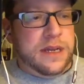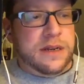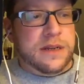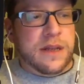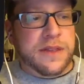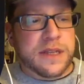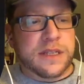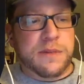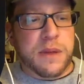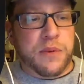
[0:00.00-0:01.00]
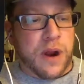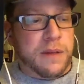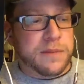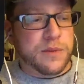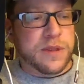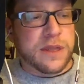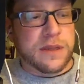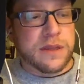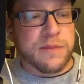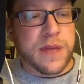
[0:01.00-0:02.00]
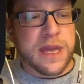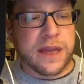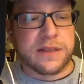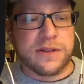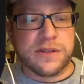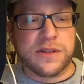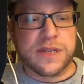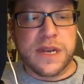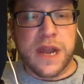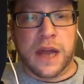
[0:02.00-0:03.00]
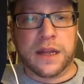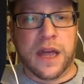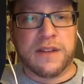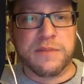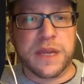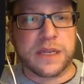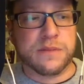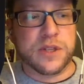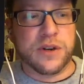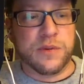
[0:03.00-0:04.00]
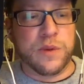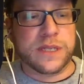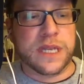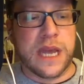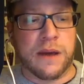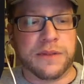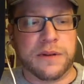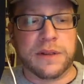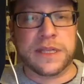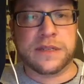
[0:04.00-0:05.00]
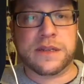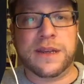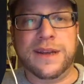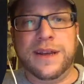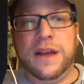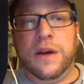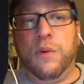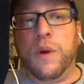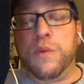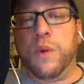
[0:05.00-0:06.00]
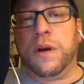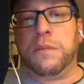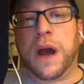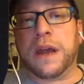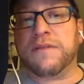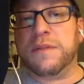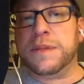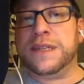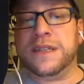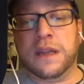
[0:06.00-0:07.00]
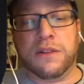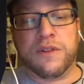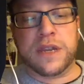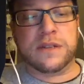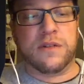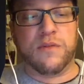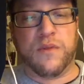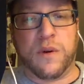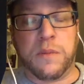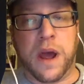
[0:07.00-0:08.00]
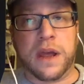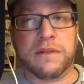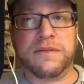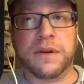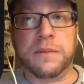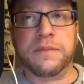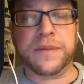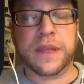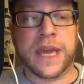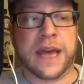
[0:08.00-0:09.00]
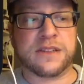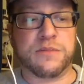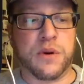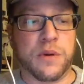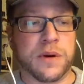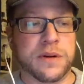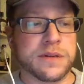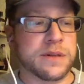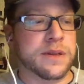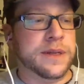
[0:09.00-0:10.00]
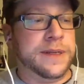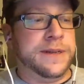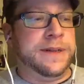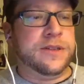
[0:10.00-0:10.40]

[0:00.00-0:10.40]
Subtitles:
I think some of the problem with the PX, there's just not a lot of PX matured whiskey out there, at least when we're buying from distilleries or if we're buying from cask brokers. There's